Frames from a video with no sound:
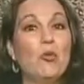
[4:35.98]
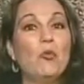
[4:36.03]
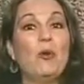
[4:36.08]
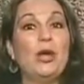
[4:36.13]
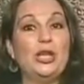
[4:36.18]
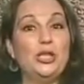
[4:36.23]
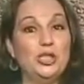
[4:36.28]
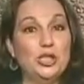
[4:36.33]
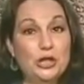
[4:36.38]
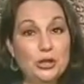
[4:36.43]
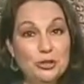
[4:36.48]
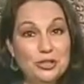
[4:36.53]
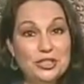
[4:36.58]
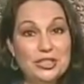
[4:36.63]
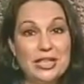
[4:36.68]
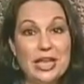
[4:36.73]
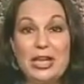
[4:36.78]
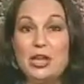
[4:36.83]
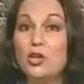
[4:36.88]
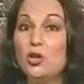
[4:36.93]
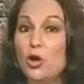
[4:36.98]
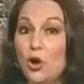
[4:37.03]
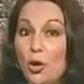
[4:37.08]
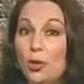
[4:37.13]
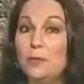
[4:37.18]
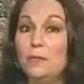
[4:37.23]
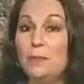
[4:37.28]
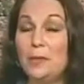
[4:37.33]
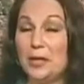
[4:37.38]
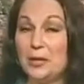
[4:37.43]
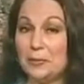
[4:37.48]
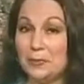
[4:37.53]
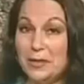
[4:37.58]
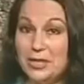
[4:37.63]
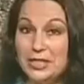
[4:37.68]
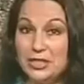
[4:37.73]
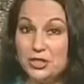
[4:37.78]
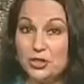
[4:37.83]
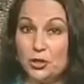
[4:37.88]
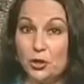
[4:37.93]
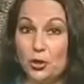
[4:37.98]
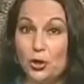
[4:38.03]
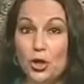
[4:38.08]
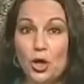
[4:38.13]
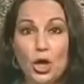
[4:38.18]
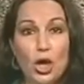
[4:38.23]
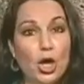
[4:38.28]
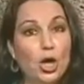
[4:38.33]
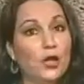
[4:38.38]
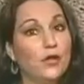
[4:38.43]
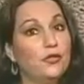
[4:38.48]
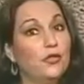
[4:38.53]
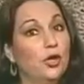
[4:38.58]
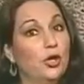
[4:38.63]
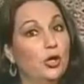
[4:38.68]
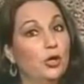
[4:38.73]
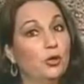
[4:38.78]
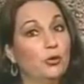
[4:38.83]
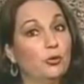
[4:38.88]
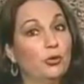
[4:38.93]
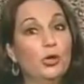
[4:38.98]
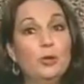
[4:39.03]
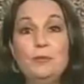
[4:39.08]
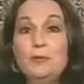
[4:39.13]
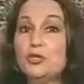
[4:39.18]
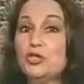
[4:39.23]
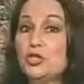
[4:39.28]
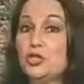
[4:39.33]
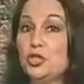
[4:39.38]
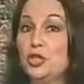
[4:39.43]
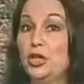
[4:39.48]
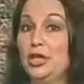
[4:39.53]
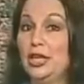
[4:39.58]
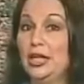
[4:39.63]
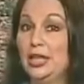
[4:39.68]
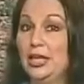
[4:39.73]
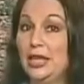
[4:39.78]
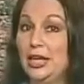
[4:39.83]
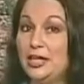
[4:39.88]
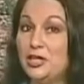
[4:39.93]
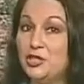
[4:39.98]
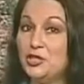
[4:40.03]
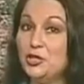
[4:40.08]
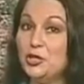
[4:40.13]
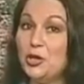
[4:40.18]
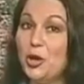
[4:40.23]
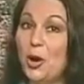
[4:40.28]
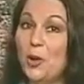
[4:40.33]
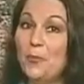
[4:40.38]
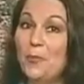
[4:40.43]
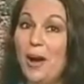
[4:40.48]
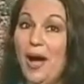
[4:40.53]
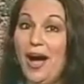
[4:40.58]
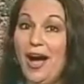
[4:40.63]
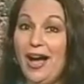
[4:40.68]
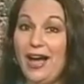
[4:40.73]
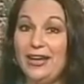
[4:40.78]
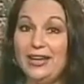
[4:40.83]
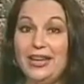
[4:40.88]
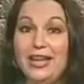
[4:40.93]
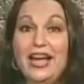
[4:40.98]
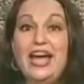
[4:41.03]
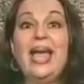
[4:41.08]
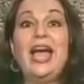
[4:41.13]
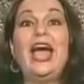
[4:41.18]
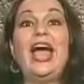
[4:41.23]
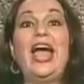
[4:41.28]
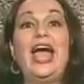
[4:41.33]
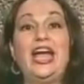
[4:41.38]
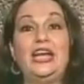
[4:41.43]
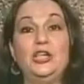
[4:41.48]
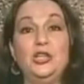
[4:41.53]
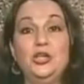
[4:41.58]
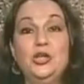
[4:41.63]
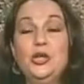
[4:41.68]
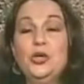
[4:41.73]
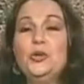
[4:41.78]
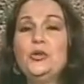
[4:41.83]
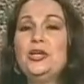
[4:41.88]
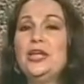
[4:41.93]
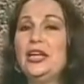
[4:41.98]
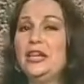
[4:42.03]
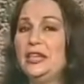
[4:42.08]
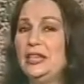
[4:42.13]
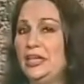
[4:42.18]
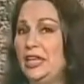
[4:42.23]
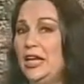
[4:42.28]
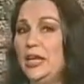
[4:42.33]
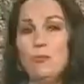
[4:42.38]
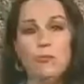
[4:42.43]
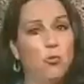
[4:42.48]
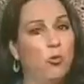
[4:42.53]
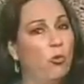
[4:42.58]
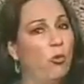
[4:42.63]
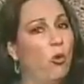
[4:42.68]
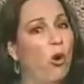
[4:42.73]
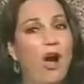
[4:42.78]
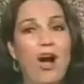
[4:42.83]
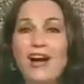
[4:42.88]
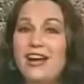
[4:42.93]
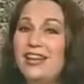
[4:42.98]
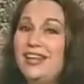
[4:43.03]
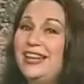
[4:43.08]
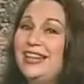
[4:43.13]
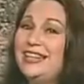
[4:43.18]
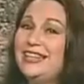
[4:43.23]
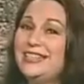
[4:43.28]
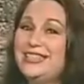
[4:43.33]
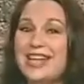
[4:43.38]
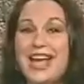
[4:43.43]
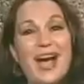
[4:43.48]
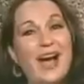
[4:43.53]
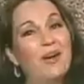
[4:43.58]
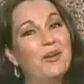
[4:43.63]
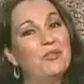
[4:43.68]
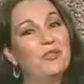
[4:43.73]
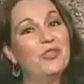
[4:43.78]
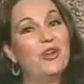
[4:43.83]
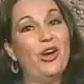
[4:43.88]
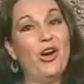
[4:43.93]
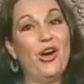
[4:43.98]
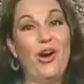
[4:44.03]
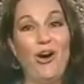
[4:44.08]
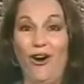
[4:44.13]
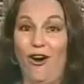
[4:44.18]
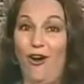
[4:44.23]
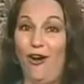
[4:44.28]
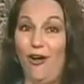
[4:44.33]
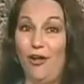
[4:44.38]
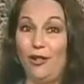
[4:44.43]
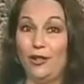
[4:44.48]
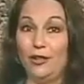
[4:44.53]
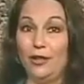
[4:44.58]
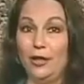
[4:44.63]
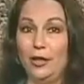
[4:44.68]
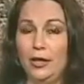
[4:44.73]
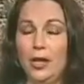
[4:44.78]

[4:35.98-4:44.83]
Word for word: When you say con permiso, the group should let you go by and you can keep walking down the hall.